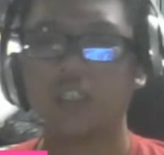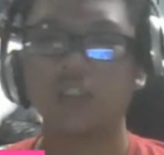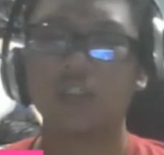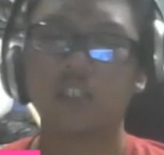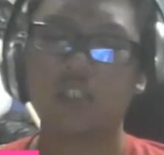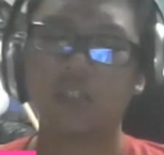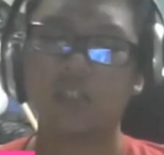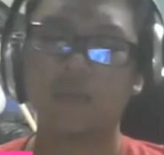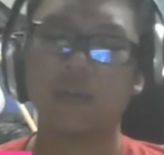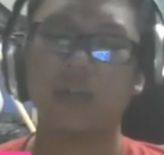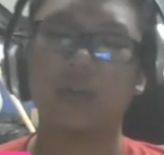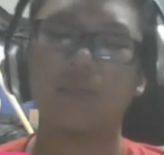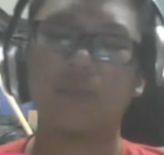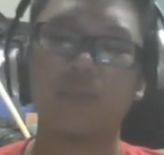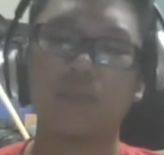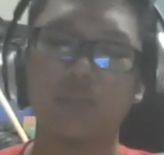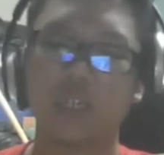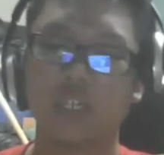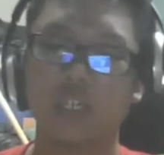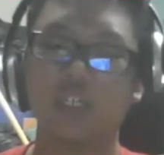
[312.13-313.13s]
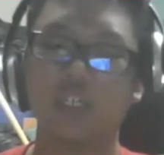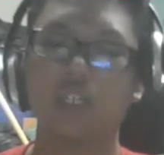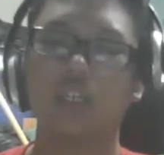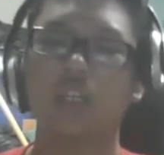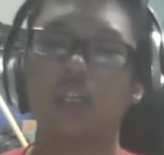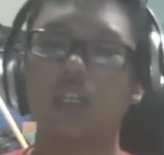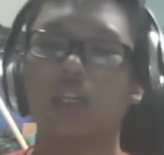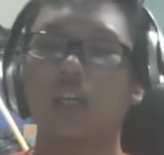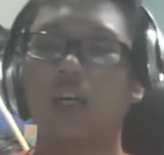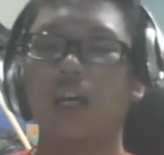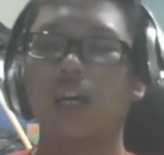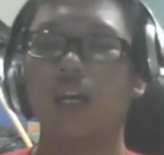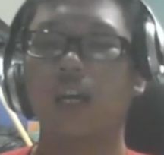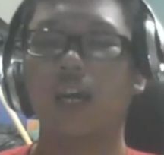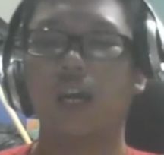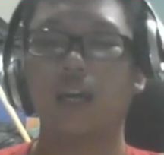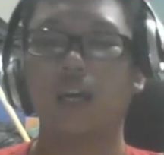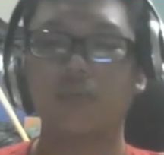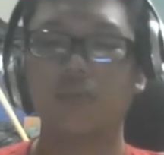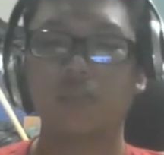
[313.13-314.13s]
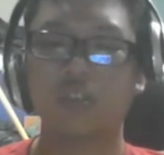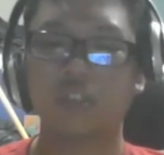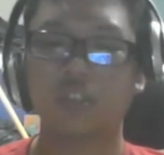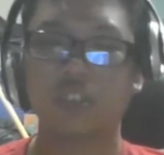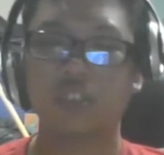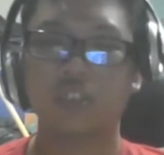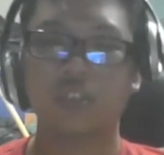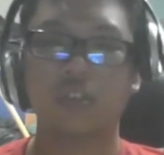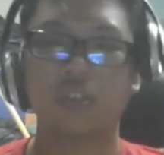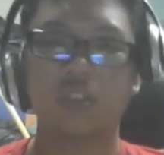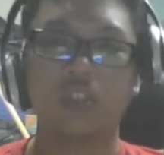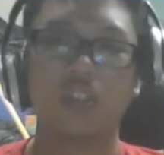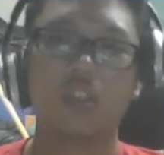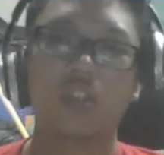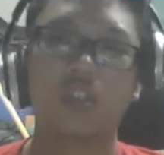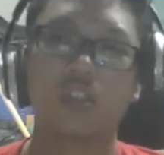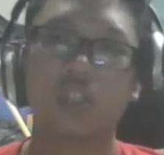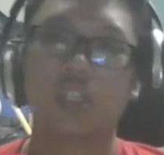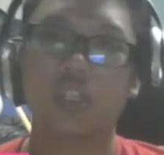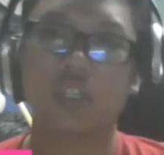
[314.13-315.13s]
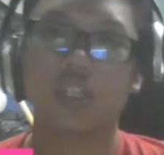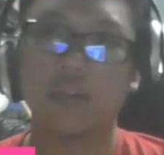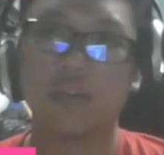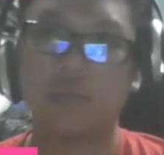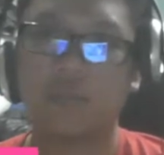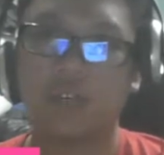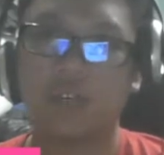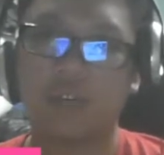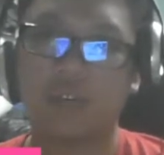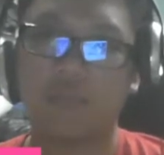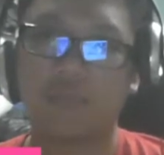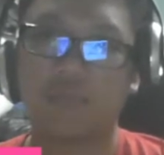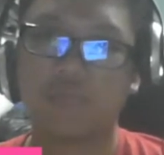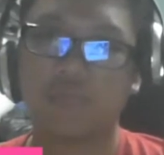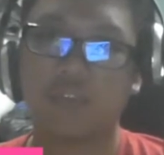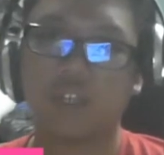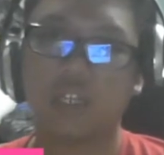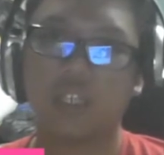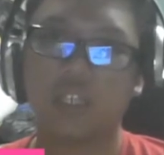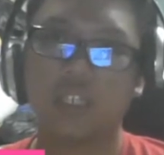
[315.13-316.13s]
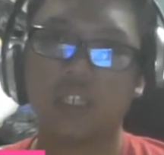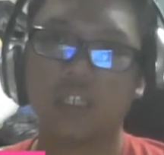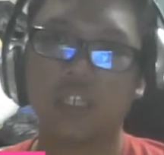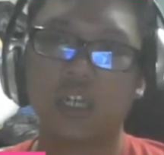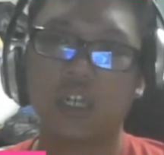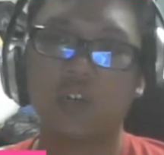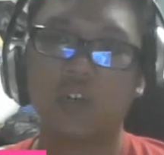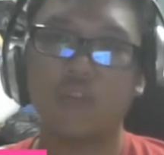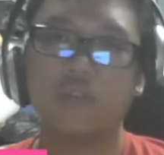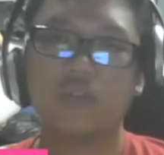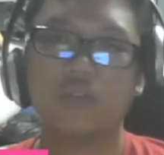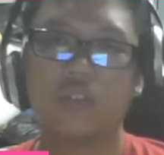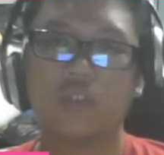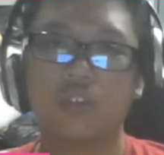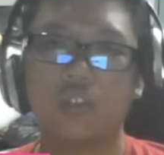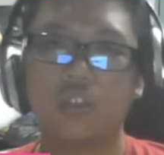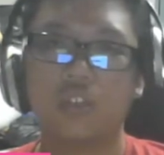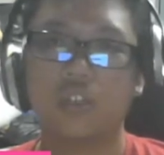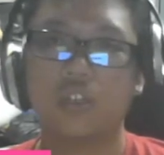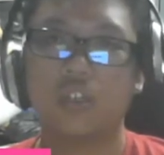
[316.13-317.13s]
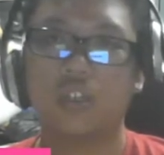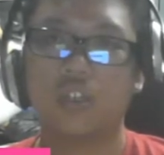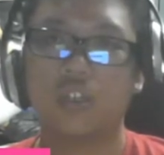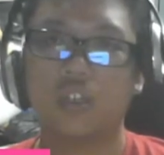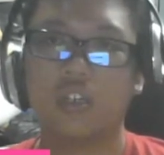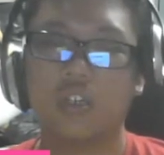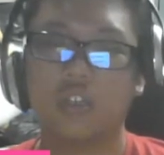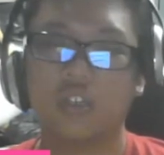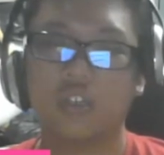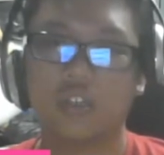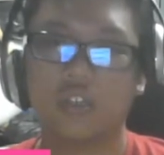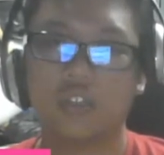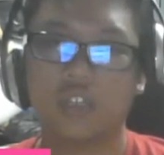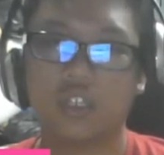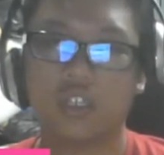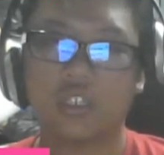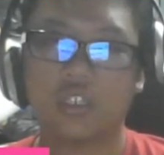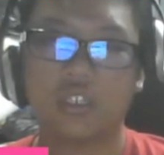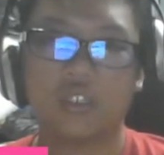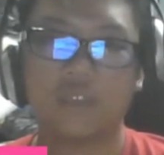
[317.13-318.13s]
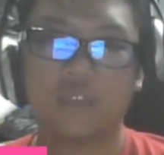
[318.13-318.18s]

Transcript: look him up, but I'm going to look him up right now. Hold on.